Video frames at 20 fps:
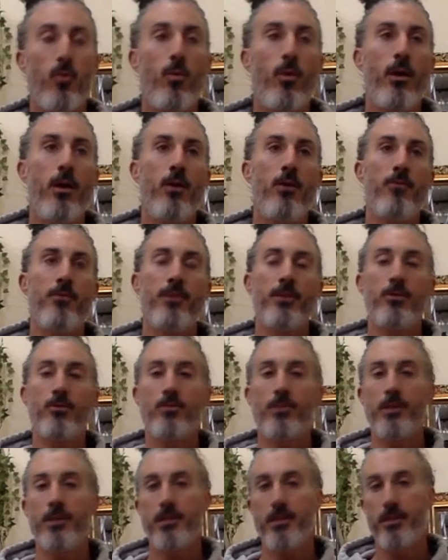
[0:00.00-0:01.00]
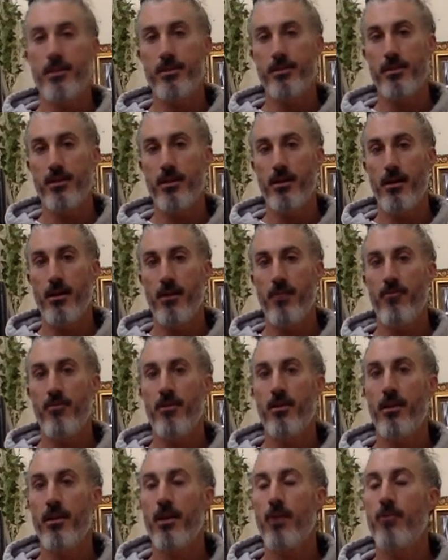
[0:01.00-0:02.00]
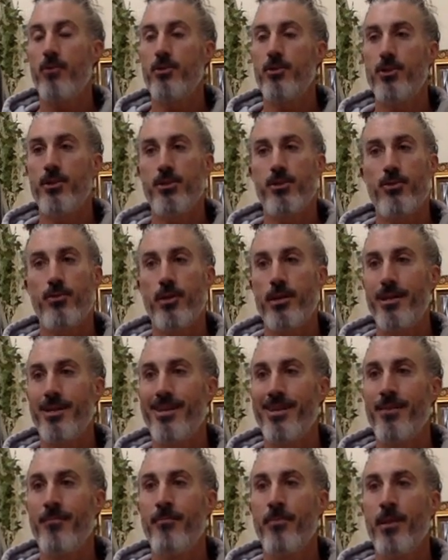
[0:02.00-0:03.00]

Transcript: 12 ingredients in it. I felt like I was just drinking